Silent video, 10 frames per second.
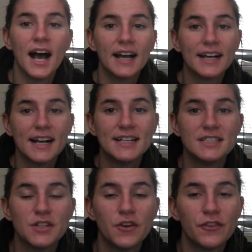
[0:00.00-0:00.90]
Hi
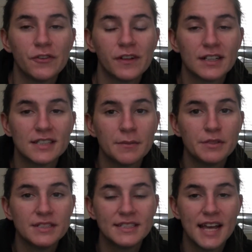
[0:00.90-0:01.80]
guys, so for
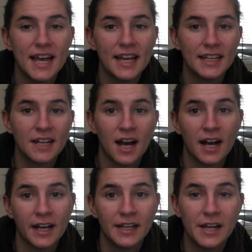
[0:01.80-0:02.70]
Vlogtober day
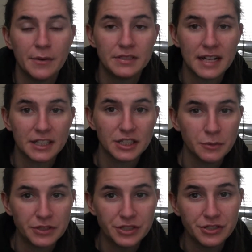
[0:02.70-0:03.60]
9, it was actually
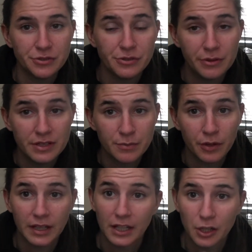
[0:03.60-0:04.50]
what you do this
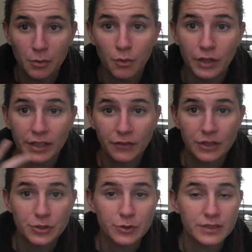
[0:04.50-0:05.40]
morning, like your morning
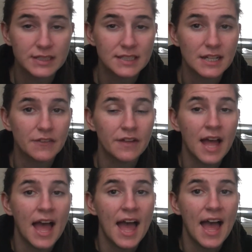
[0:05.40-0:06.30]
rituals and stuff.
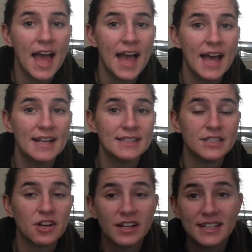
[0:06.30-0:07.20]
And
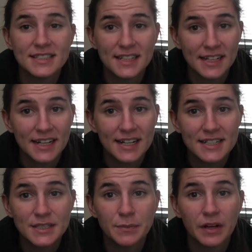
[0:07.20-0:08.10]
sorry to say
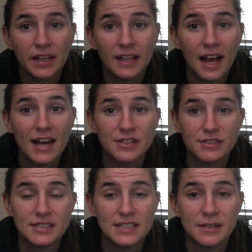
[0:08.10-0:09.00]
guys, but as
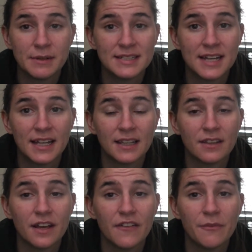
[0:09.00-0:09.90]
you've seen in my day in the
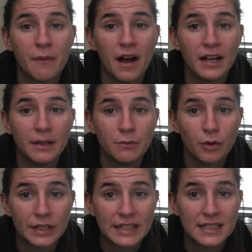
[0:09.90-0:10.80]
life, my
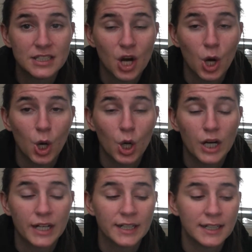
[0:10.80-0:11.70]
mornings
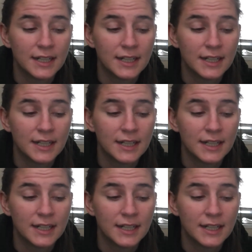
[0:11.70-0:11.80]
are